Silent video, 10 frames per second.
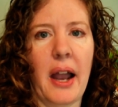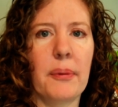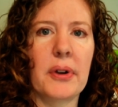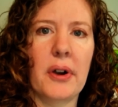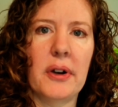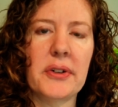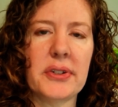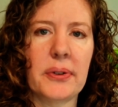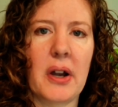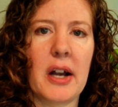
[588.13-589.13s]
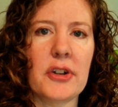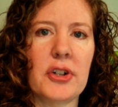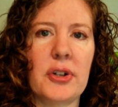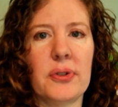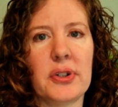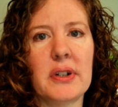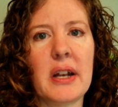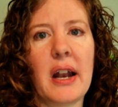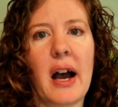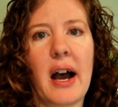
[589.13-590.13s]
I would also caution you to
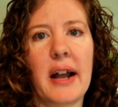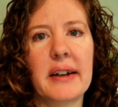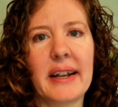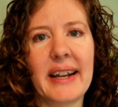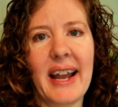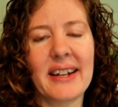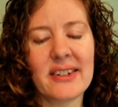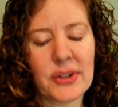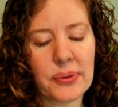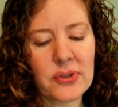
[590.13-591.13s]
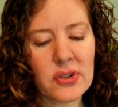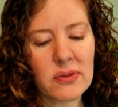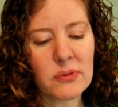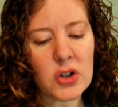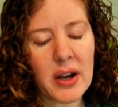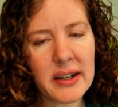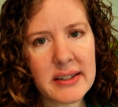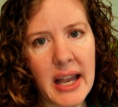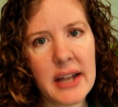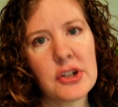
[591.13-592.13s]
not, again, don't draw
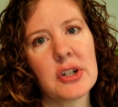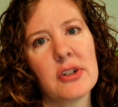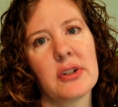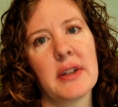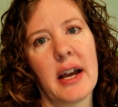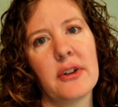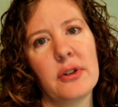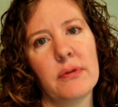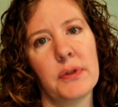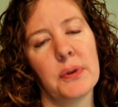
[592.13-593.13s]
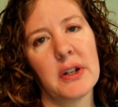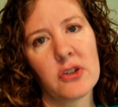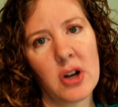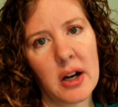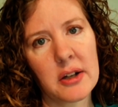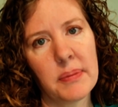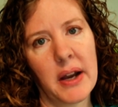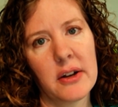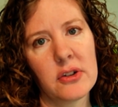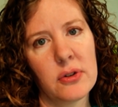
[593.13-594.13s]
attention to that new food and talk
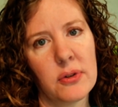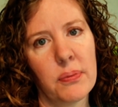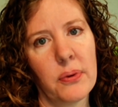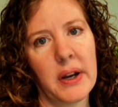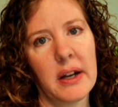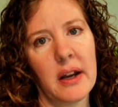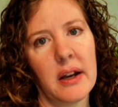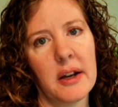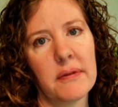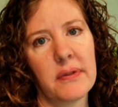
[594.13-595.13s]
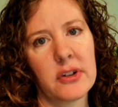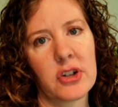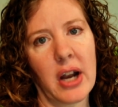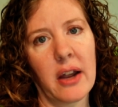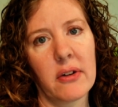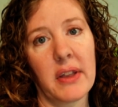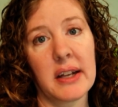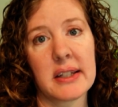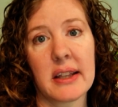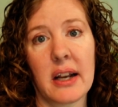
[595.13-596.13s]
about it to the point of the child
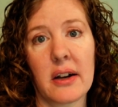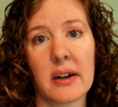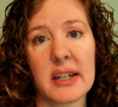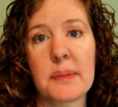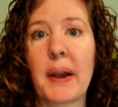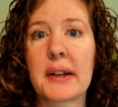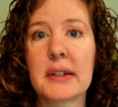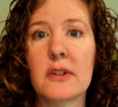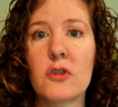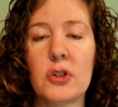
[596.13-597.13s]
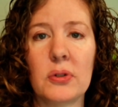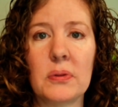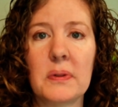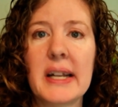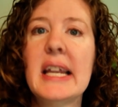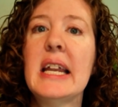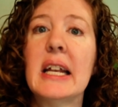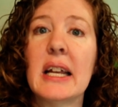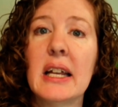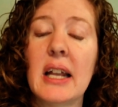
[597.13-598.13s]
thinks that they are expected to
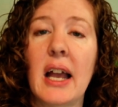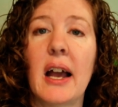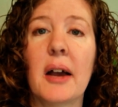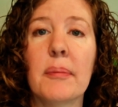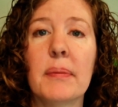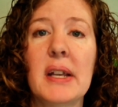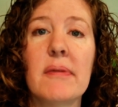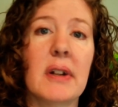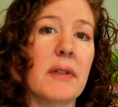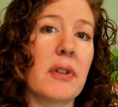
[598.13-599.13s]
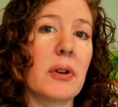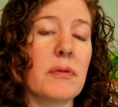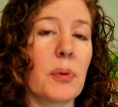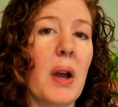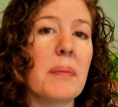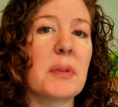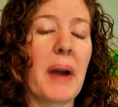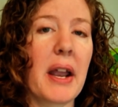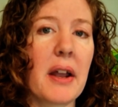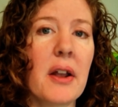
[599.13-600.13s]
eat it, even if they're overwhelmed
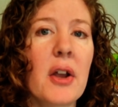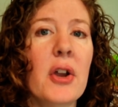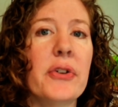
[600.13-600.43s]
by it.